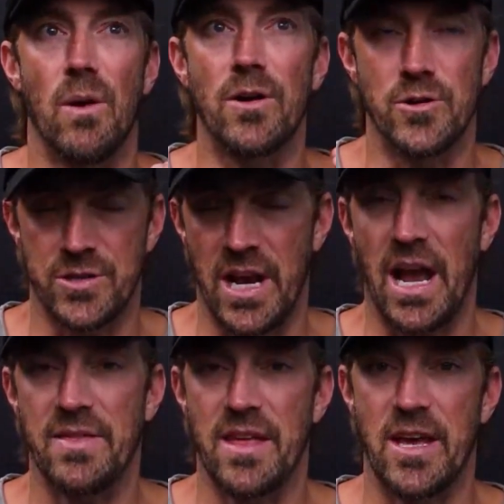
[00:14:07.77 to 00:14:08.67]

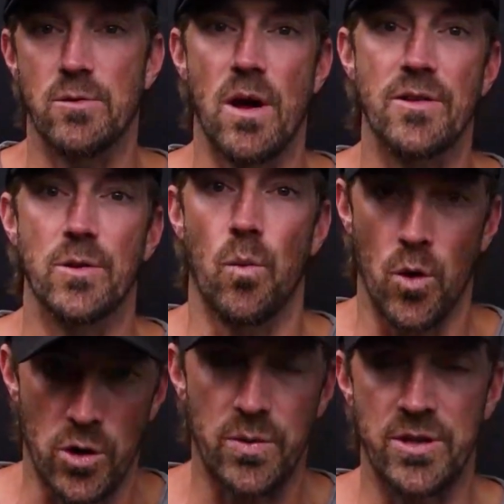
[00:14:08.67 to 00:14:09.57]
understand that they'd rather
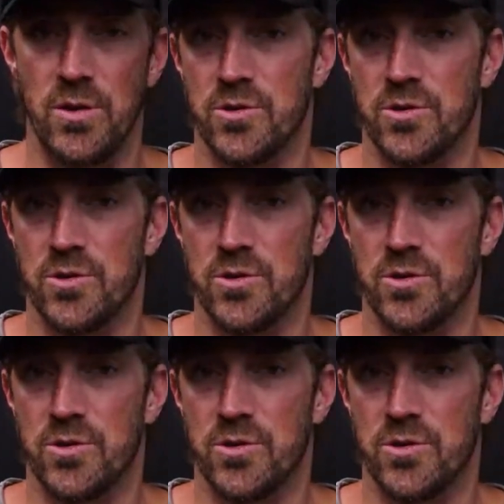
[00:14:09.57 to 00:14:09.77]
work with you.